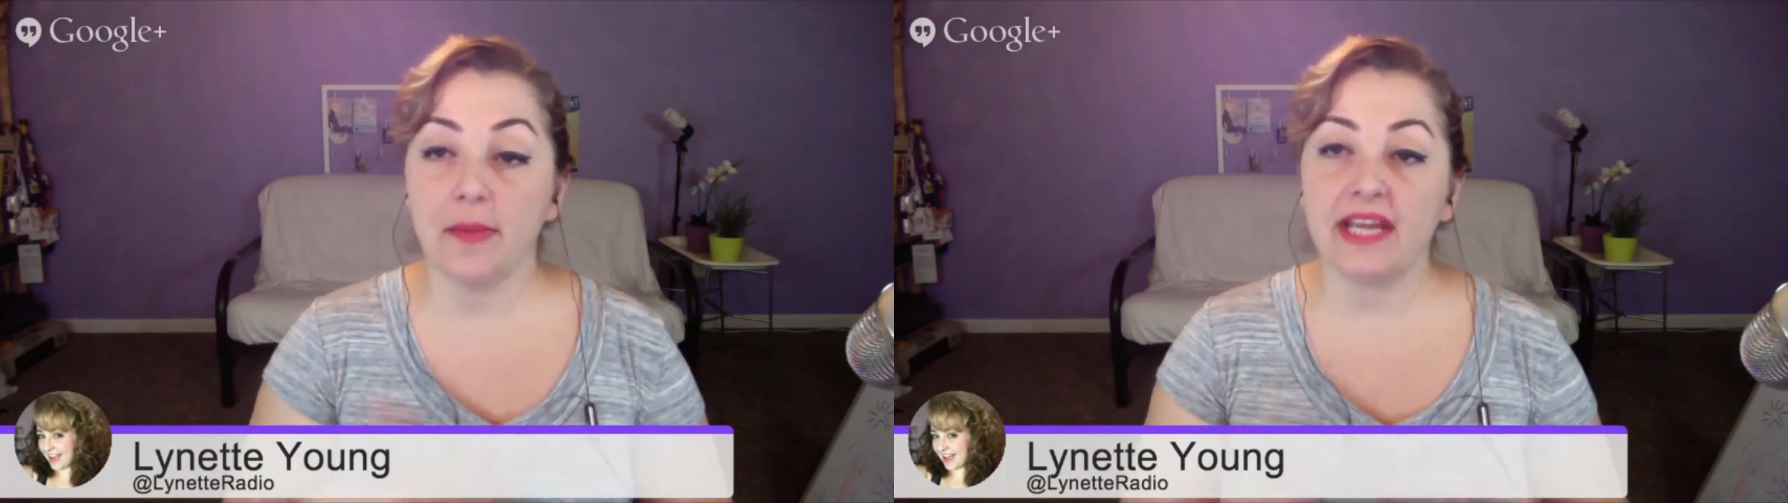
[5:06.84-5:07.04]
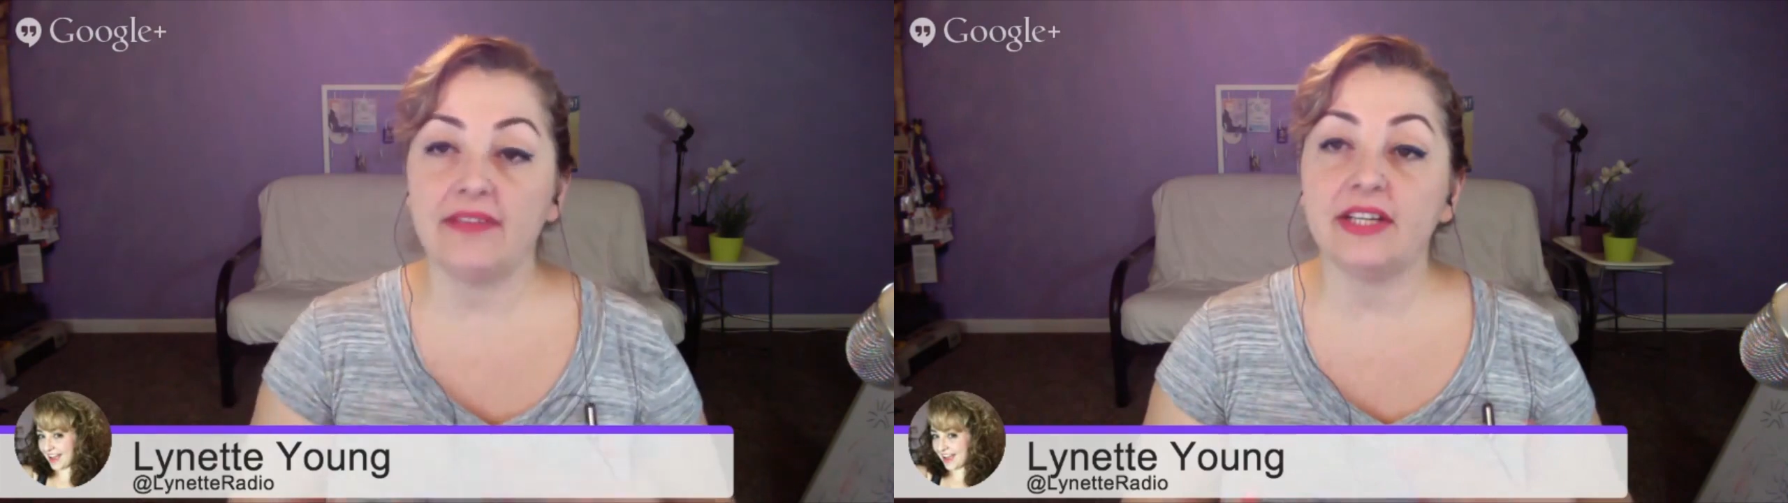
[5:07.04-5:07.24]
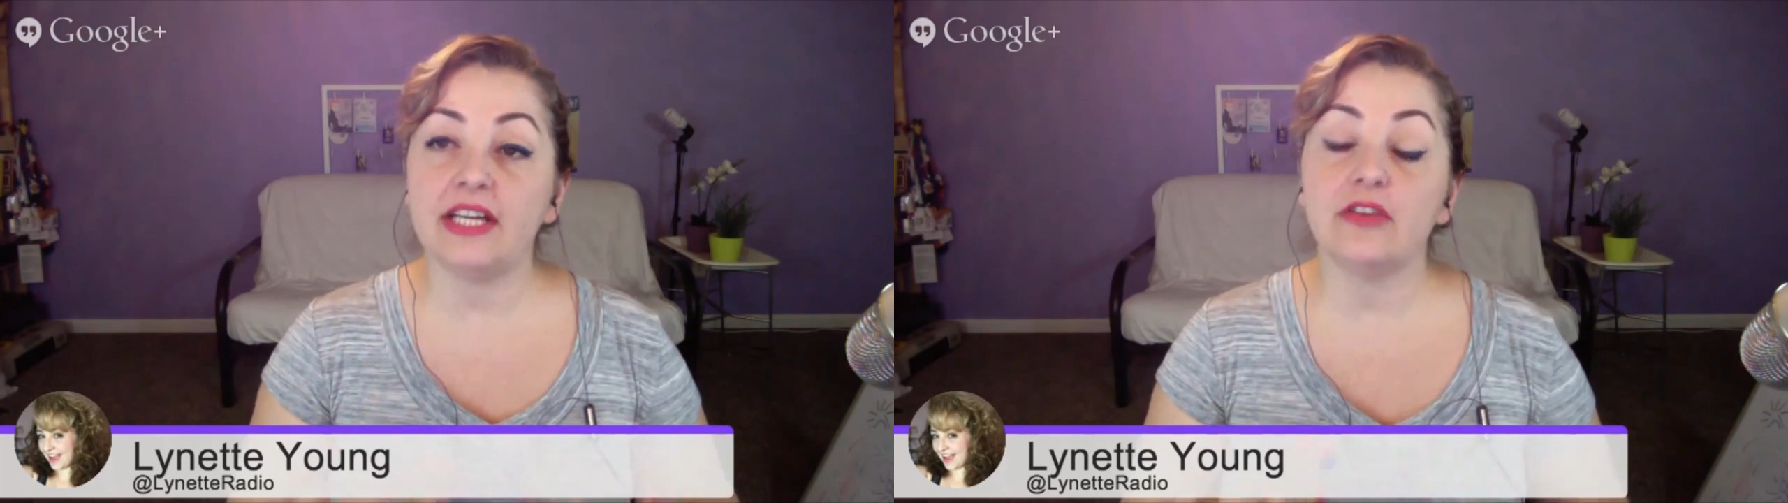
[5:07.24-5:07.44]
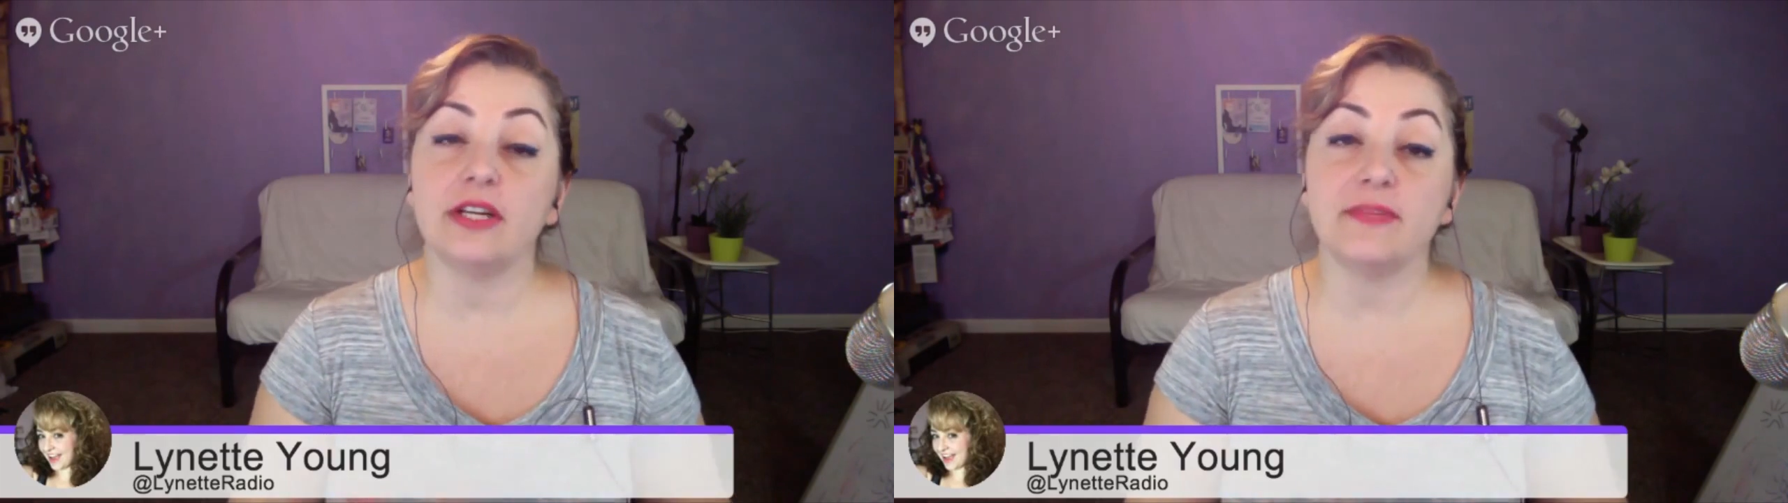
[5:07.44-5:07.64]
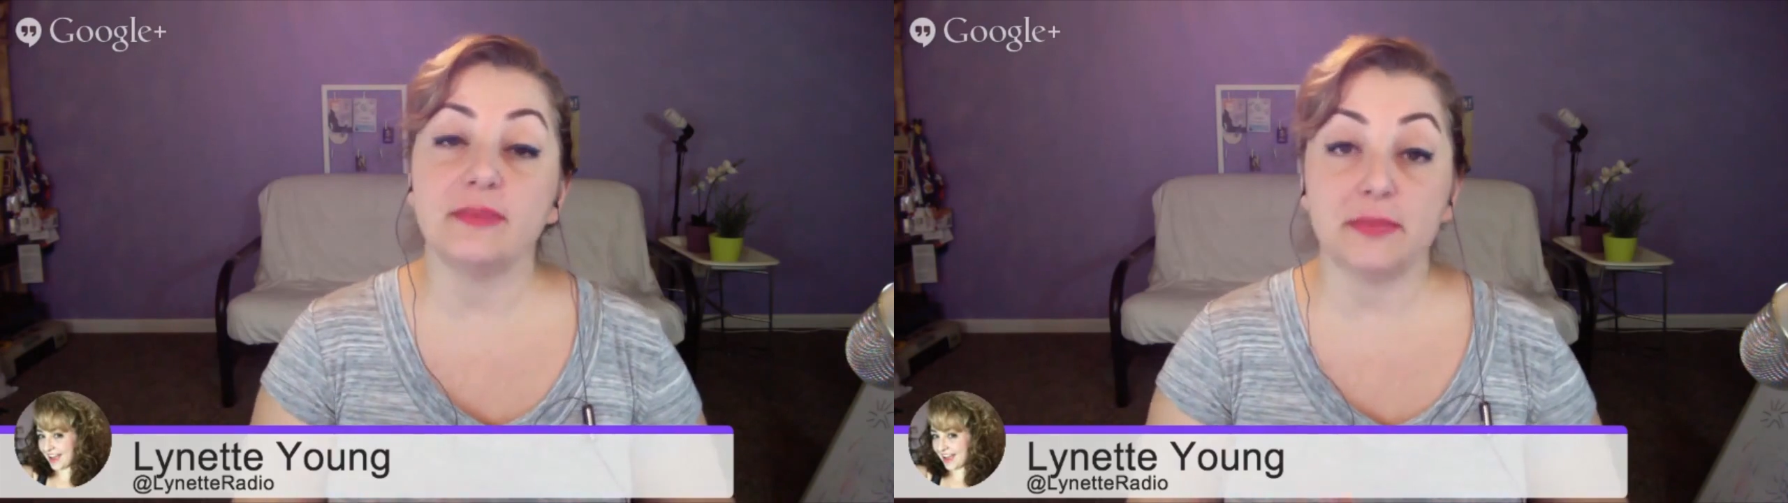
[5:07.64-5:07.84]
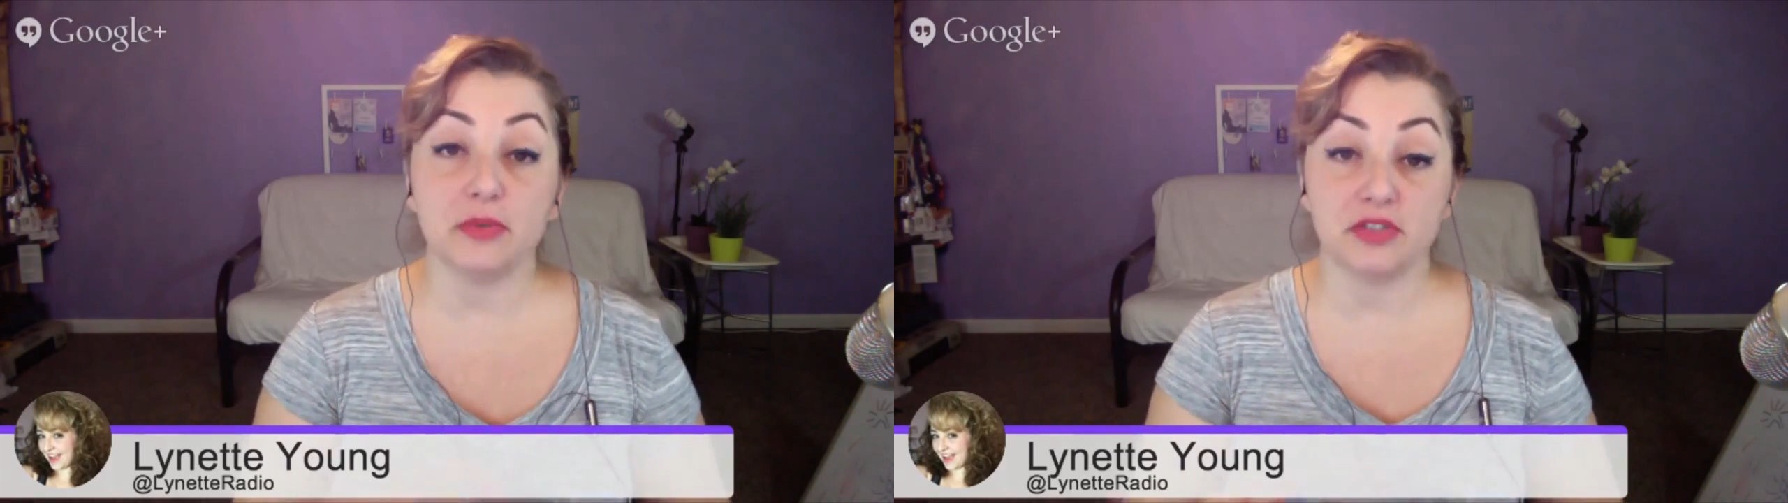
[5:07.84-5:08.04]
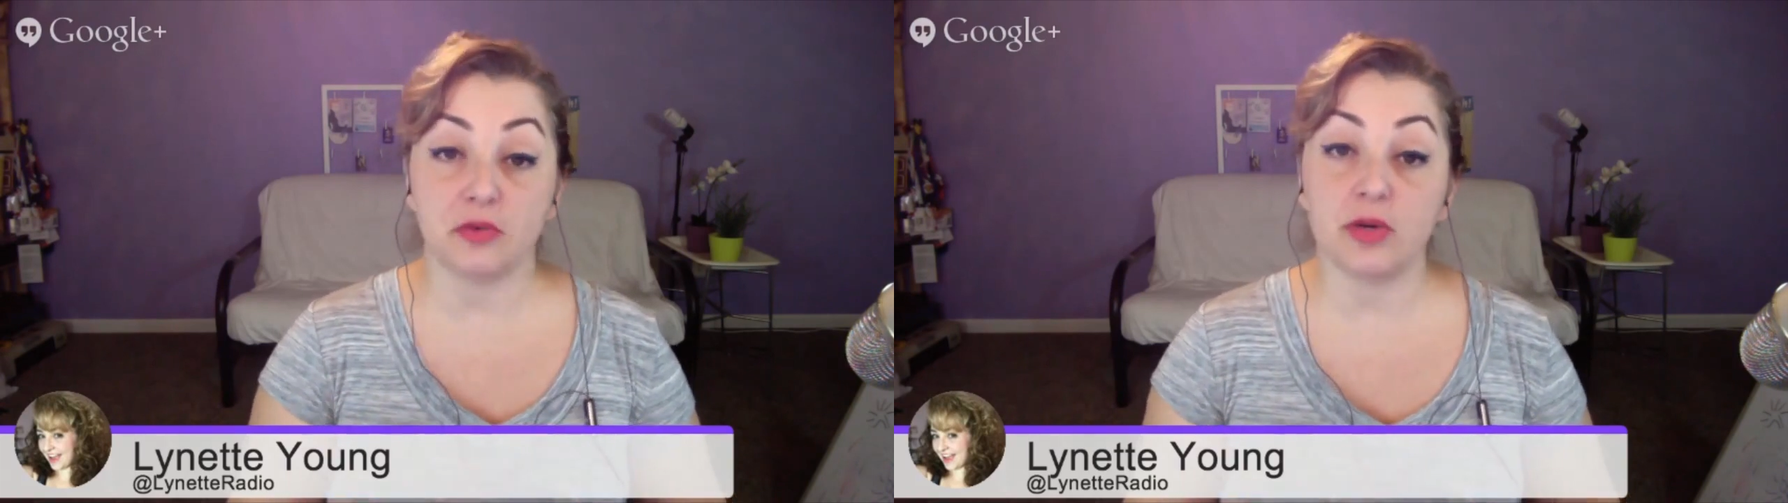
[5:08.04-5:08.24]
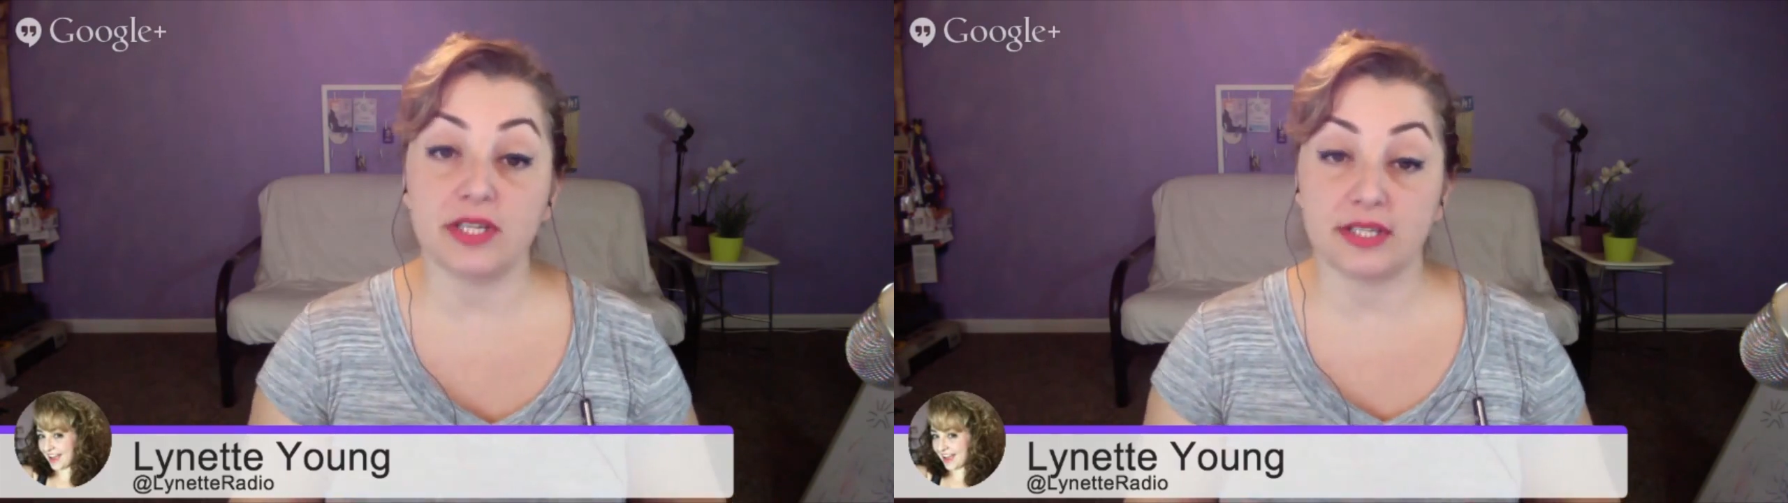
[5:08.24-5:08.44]
even hearing people's
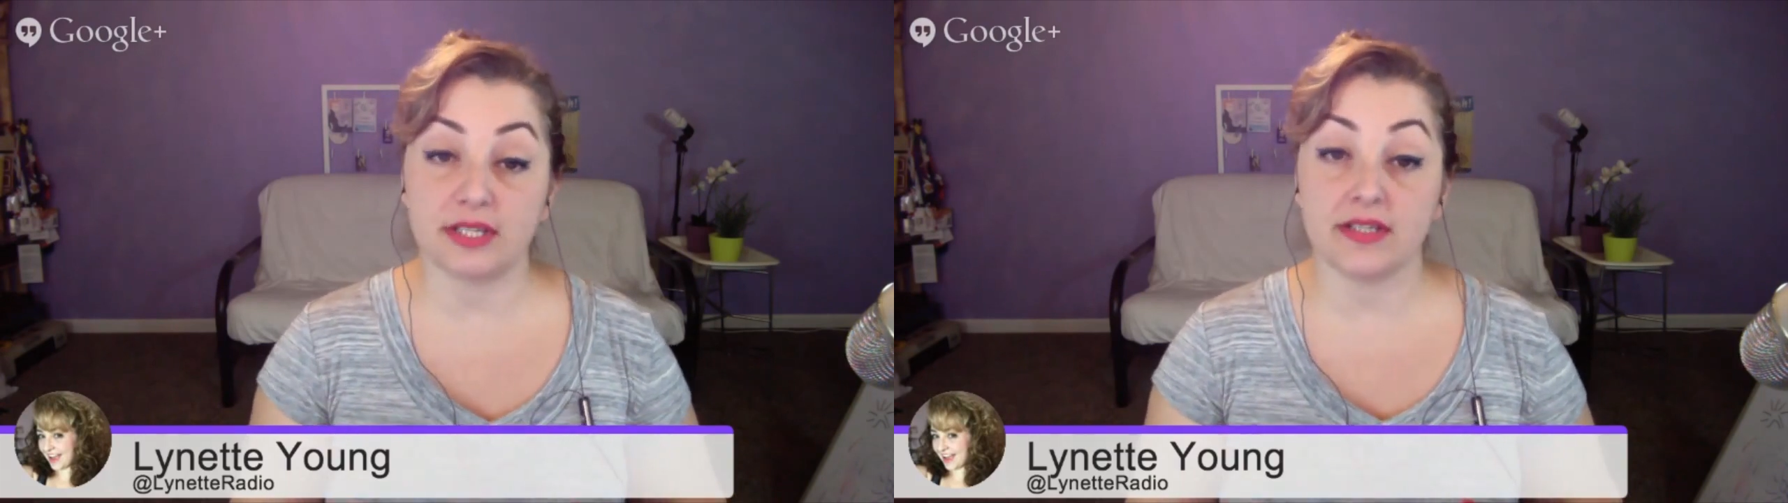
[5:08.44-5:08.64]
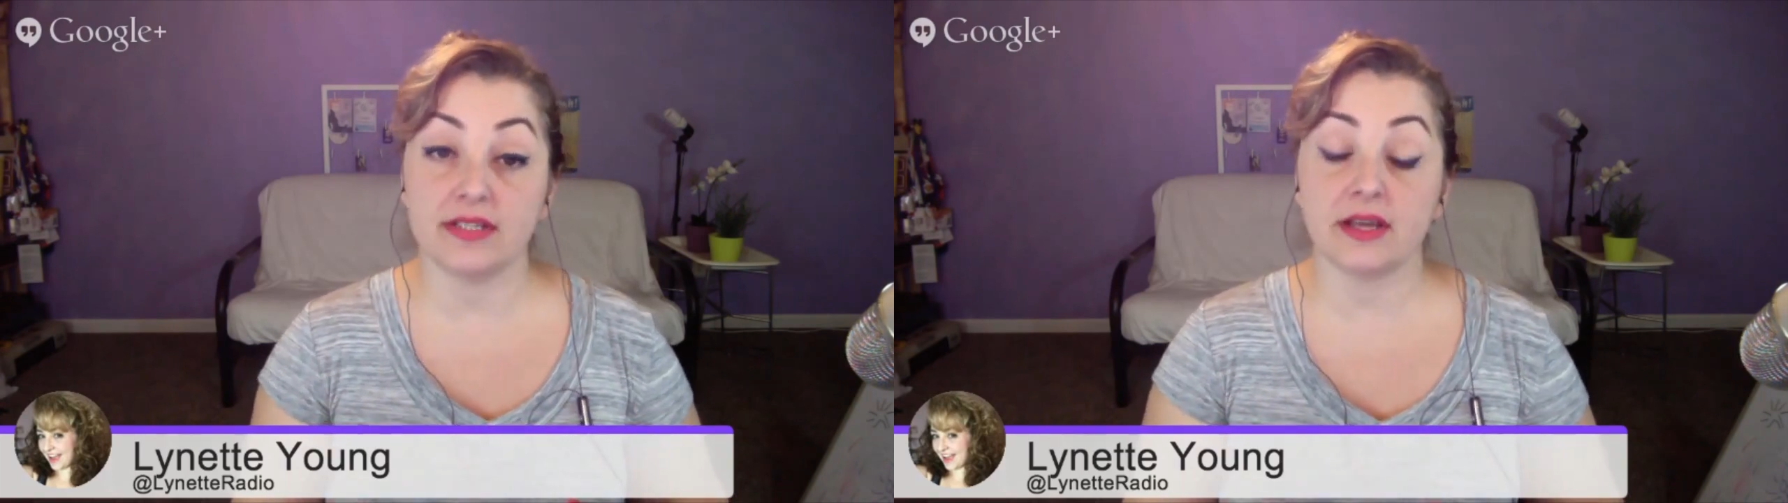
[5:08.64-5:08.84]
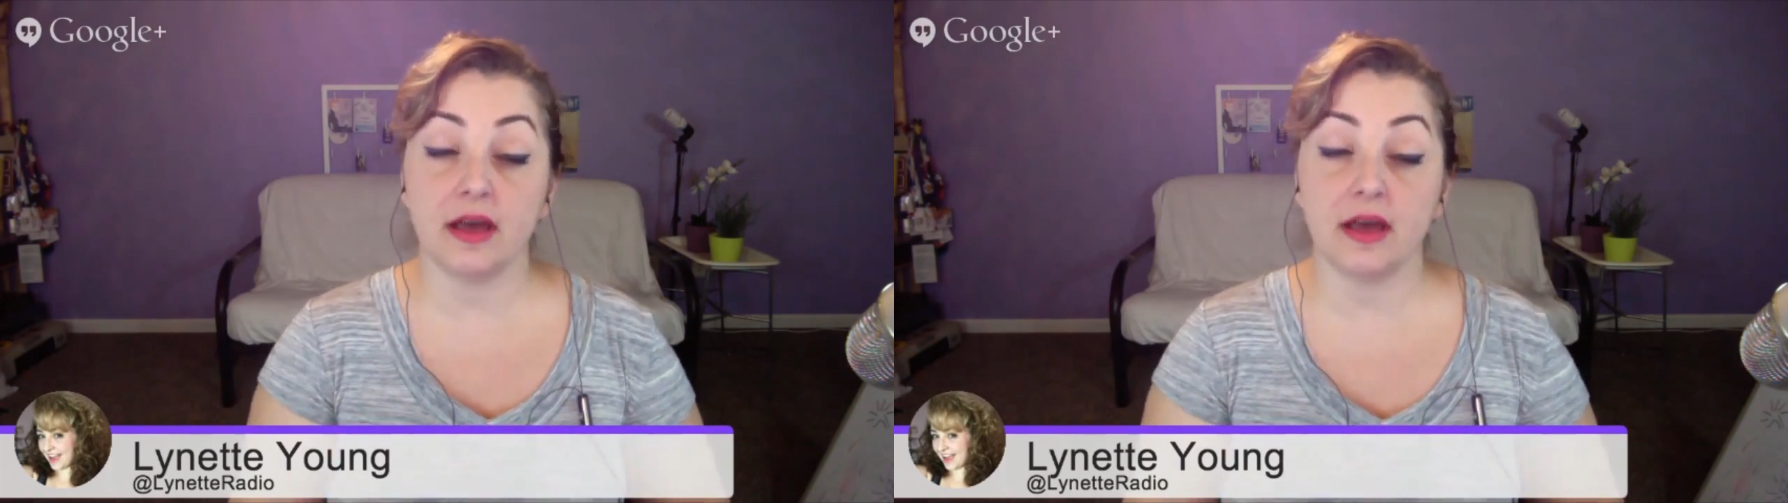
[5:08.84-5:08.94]
voices